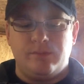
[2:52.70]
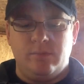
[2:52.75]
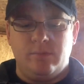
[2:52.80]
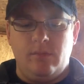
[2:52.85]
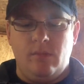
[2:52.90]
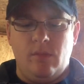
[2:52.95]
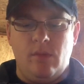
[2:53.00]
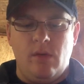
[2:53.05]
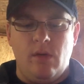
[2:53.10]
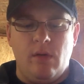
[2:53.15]

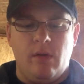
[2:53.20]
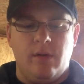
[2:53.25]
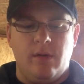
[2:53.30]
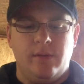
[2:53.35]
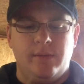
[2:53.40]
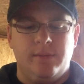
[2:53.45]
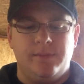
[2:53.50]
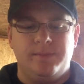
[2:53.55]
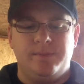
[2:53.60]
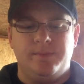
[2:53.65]

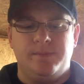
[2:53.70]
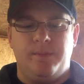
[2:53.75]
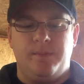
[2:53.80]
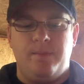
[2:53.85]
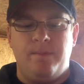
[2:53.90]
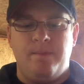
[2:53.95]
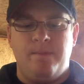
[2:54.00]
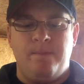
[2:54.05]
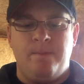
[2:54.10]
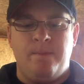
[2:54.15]

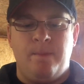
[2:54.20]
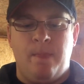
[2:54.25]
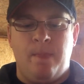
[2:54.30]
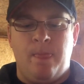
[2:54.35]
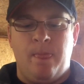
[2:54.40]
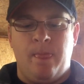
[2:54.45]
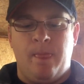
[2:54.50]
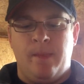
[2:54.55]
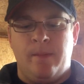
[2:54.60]
Nothing is said.